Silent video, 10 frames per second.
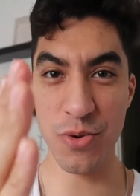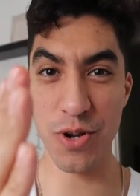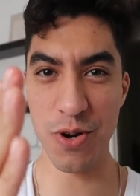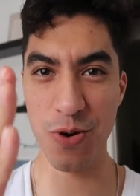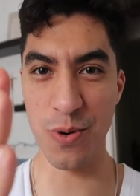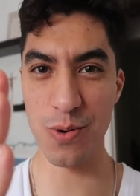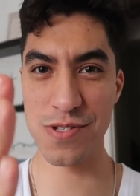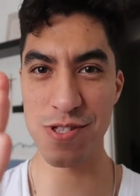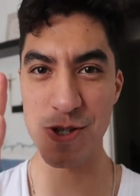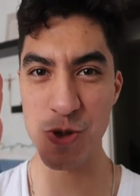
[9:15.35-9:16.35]
through your colds
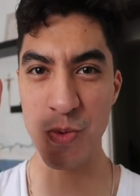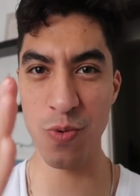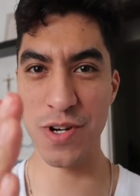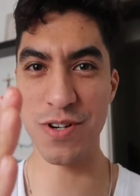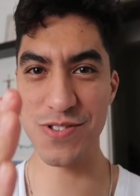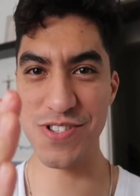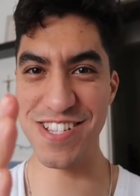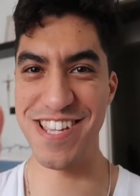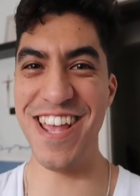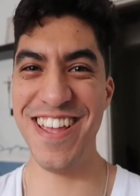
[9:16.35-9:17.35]
this winter
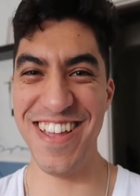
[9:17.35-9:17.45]
season.